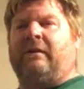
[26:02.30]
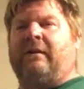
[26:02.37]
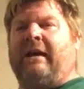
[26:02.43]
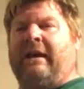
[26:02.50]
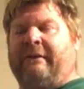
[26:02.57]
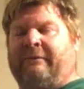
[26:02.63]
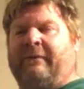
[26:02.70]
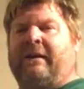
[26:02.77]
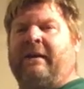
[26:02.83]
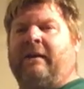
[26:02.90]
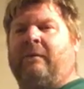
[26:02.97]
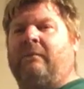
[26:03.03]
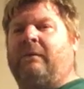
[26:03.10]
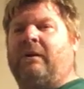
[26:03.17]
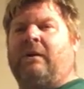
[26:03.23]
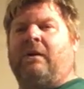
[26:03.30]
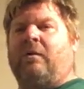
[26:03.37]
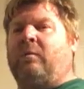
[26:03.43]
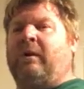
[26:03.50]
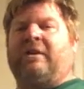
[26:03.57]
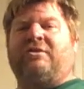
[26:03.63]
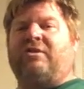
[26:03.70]
FM,
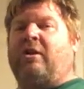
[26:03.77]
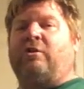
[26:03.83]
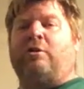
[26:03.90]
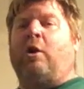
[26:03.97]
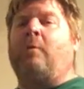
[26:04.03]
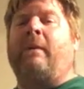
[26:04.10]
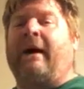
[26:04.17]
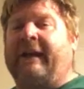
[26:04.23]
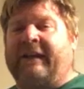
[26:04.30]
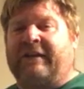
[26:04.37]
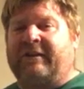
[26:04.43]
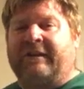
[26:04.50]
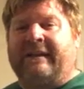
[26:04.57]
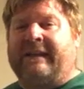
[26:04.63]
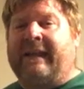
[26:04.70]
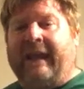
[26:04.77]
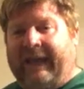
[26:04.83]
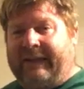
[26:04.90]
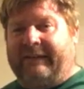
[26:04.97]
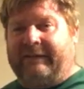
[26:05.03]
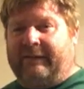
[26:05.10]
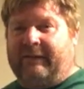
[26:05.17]
which nobody could
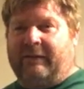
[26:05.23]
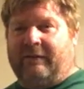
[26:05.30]
get